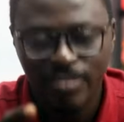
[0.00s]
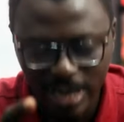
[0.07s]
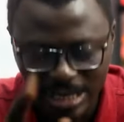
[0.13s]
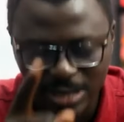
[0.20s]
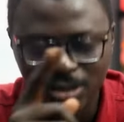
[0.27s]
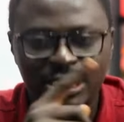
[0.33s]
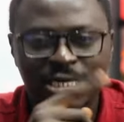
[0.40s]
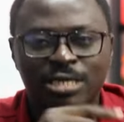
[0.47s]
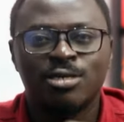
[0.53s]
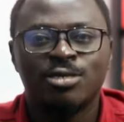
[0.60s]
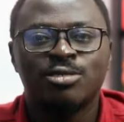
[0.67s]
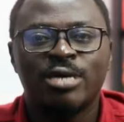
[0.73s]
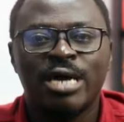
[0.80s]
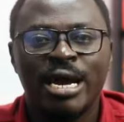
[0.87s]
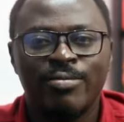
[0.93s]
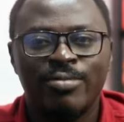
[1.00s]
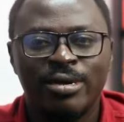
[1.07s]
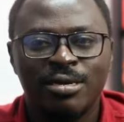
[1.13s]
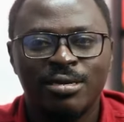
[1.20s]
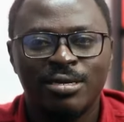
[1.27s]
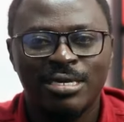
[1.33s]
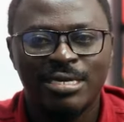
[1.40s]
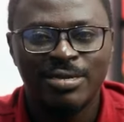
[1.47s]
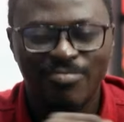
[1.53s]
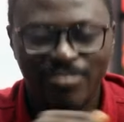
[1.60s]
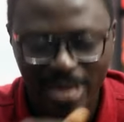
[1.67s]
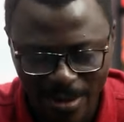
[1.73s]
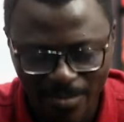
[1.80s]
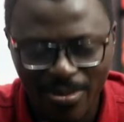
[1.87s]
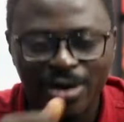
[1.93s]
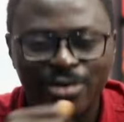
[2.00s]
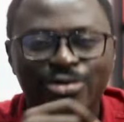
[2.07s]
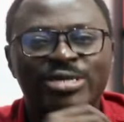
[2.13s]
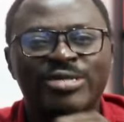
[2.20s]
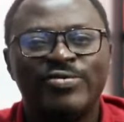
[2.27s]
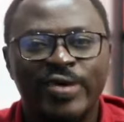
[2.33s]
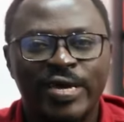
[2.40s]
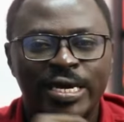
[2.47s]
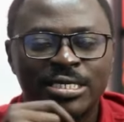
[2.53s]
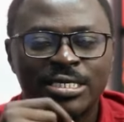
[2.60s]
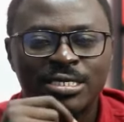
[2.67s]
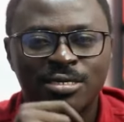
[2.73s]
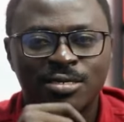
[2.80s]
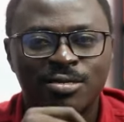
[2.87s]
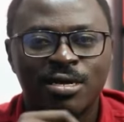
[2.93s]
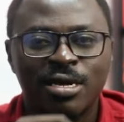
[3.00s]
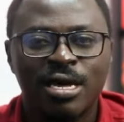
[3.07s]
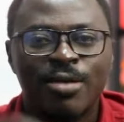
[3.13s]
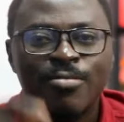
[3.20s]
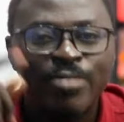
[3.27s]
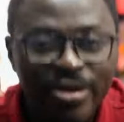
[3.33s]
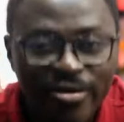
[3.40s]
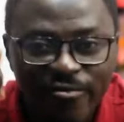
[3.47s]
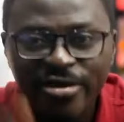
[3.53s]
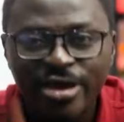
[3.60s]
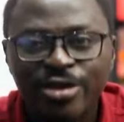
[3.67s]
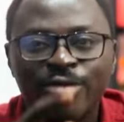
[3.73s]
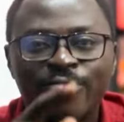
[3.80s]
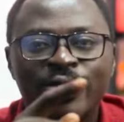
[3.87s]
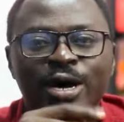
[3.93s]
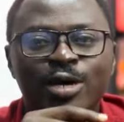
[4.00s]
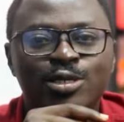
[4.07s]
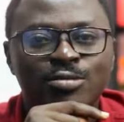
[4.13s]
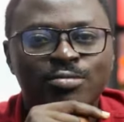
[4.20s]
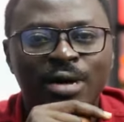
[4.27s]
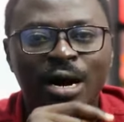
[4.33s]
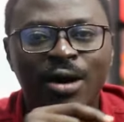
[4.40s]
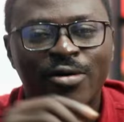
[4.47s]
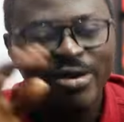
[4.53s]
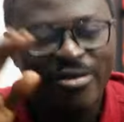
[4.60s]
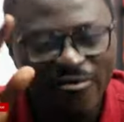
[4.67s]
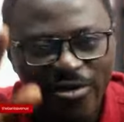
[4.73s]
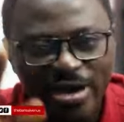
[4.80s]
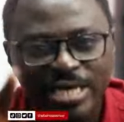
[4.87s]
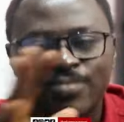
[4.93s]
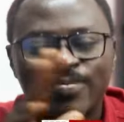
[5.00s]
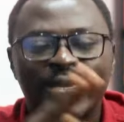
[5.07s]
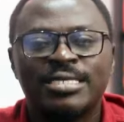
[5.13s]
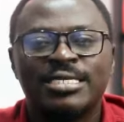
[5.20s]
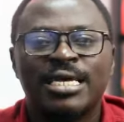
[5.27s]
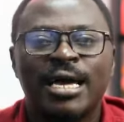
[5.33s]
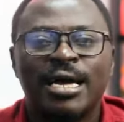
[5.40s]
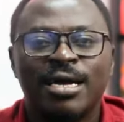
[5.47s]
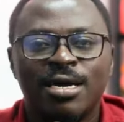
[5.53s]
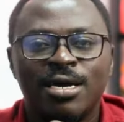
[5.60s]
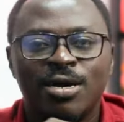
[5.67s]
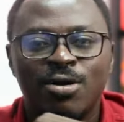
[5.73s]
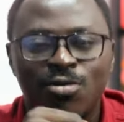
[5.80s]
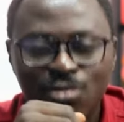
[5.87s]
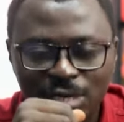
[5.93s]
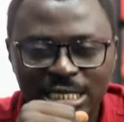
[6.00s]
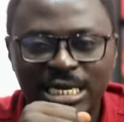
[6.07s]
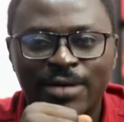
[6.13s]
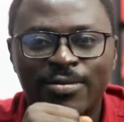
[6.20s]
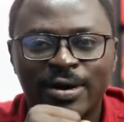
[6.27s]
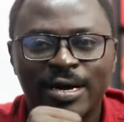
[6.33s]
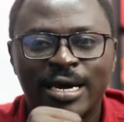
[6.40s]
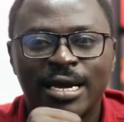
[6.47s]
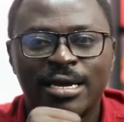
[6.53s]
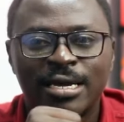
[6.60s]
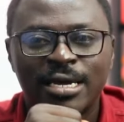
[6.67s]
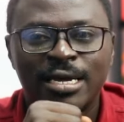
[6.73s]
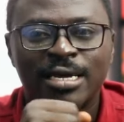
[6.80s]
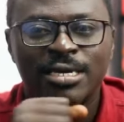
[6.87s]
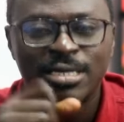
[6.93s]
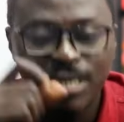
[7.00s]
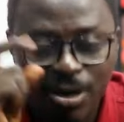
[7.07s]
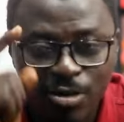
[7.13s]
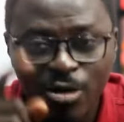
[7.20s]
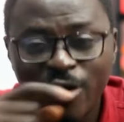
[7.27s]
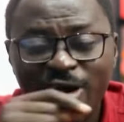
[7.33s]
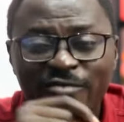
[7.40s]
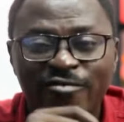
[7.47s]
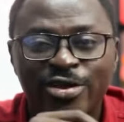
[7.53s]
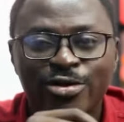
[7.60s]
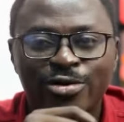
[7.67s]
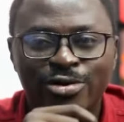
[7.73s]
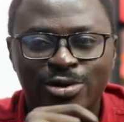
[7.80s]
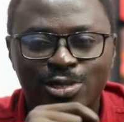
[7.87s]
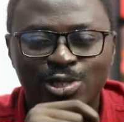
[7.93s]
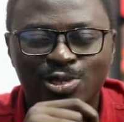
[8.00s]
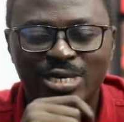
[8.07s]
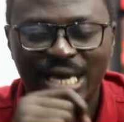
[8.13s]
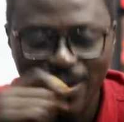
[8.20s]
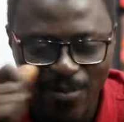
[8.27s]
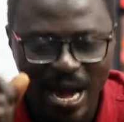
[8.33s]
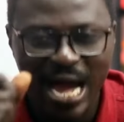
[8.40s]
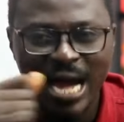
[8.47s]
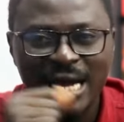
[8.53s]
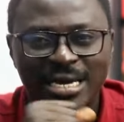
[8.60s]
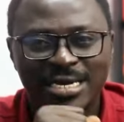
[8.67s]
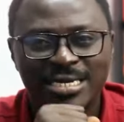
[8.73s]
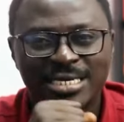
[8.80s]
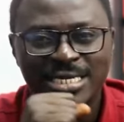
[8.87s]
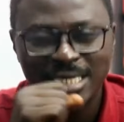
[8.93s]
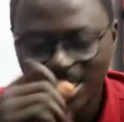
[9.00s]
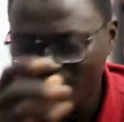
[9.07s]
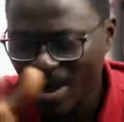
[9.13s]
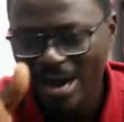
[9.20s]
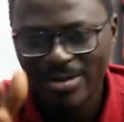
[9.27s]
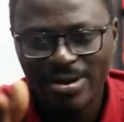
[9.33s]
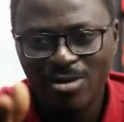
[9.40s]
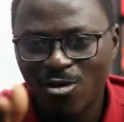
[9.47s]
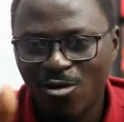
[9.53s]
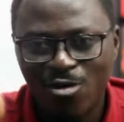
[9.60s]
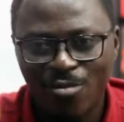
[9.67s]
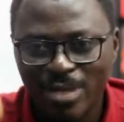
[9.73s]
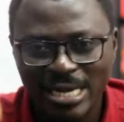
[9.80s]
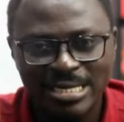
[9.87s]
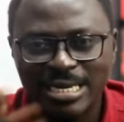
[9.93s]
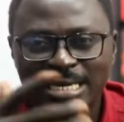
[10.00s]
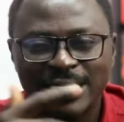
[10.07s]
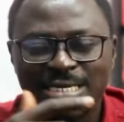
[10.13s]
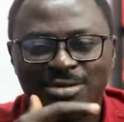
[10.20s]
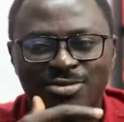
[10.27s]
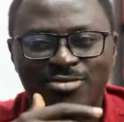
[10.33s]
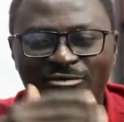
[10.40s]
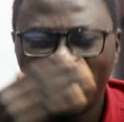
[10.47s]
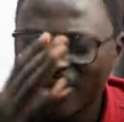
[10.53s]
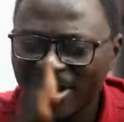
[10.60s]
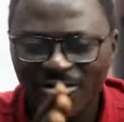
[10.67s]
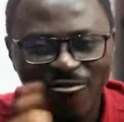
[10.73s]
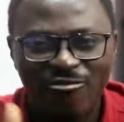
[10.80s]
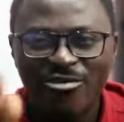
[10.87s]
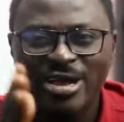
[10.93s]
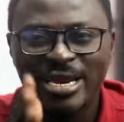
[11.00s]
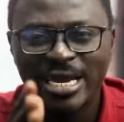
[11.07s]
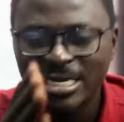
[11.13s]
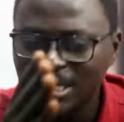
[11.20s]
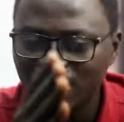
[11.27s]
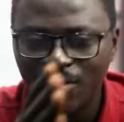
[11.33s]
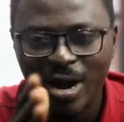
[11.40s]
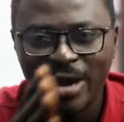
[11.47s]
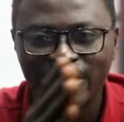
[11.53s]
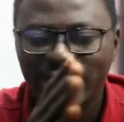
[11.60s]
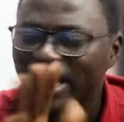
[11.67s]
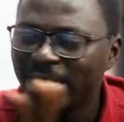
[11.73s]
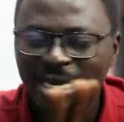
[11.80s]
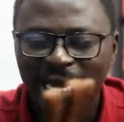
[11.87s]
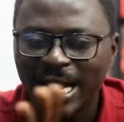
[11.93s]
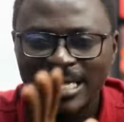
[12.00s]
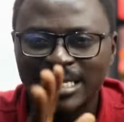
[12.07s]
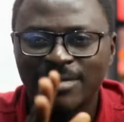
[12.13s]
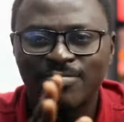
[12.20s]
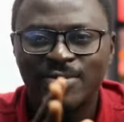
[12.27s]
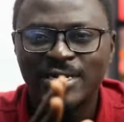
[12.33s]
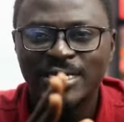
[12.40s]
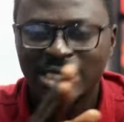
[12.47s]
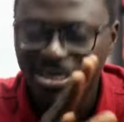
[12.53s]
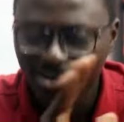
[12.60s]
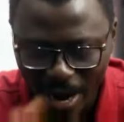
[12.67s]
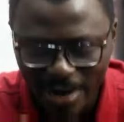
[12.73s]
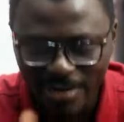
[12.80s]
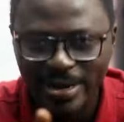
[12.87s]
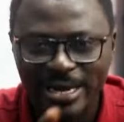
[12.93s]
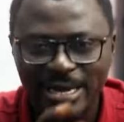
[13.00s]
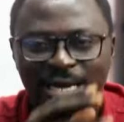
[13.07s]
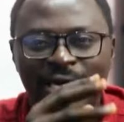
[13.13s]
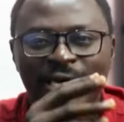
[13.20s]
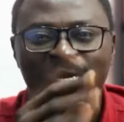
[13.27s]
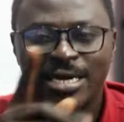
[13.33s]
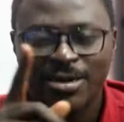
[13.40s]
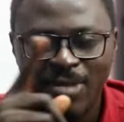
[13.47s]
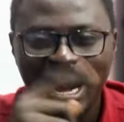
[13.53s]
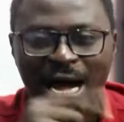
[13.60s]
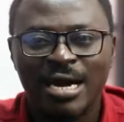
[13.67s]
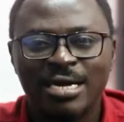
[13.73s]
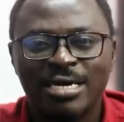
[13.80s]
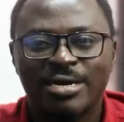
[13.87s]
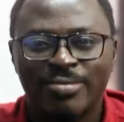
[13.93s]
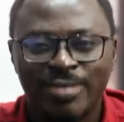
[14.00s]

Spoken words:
Messu subscribe. Me a be on notification so. Me the video be out to my on the first person on Sabaka. You go here video no so. Yeah, ba. Chewadri or comment session. No. Feeling free in a chewadri. In the atom. Chewadri. Yeah, ba.